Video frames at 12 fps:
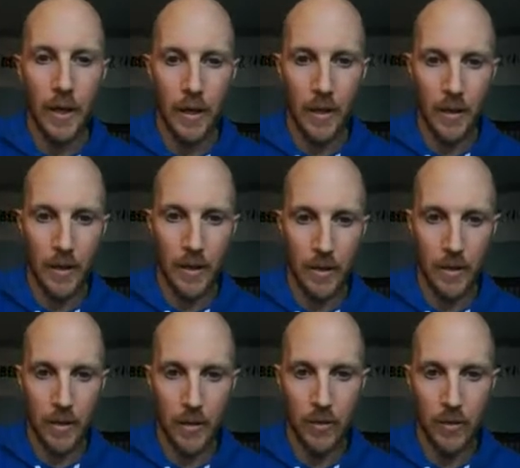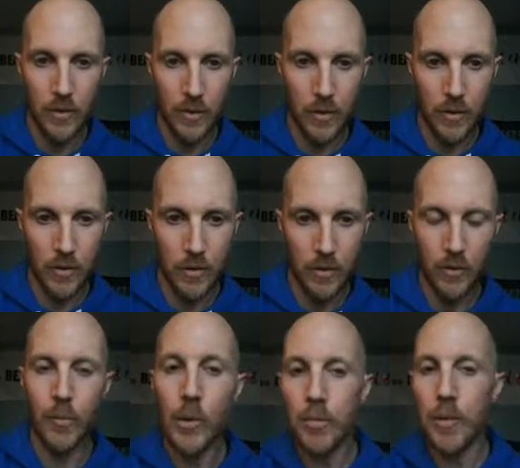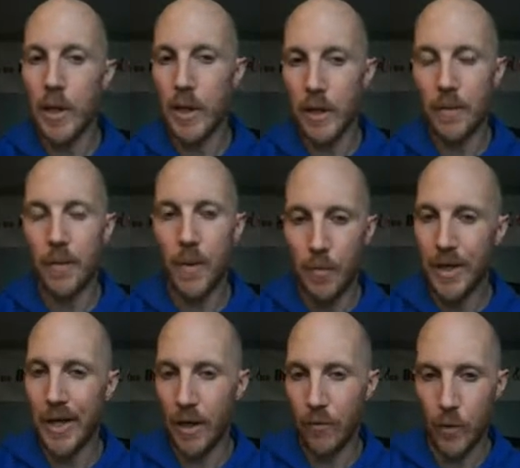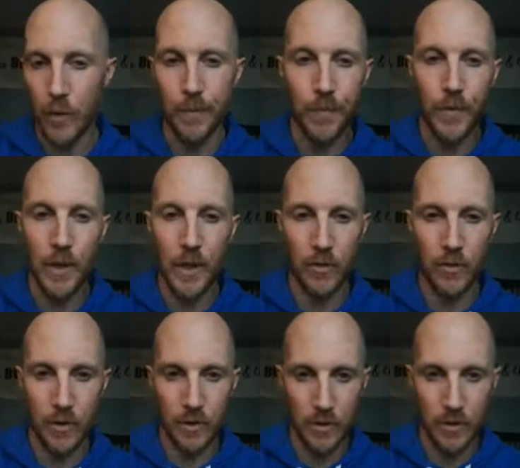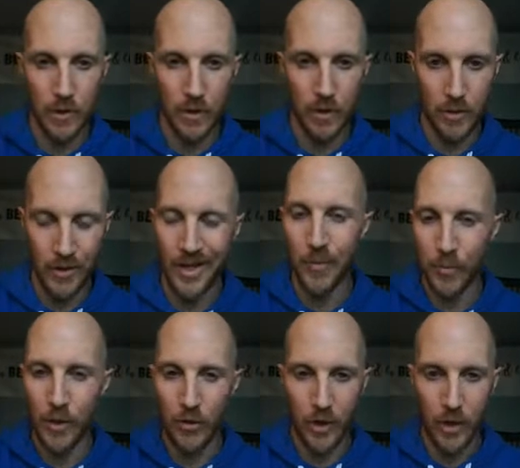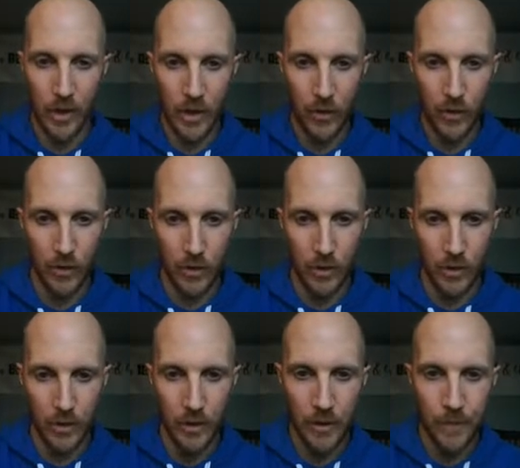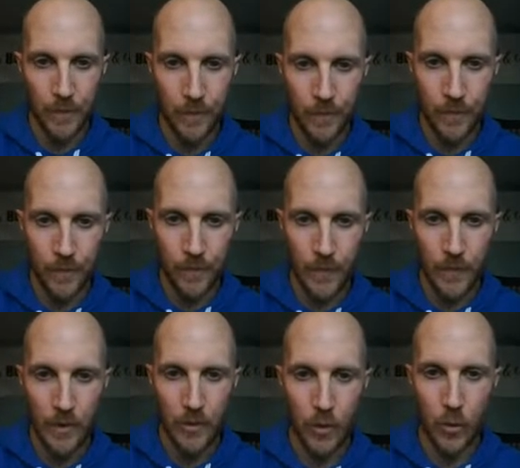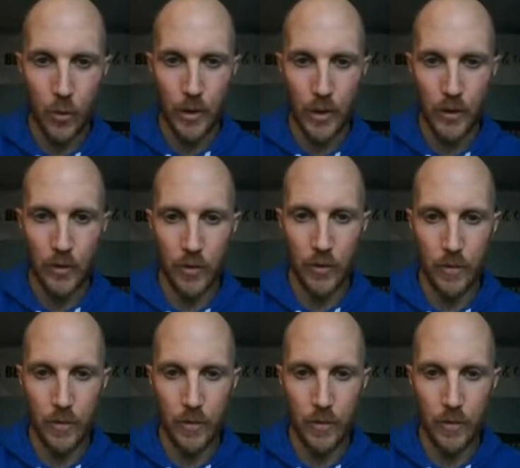And so I'm multiplying by -1. That is the operation I'm going to carry out on the coordinates.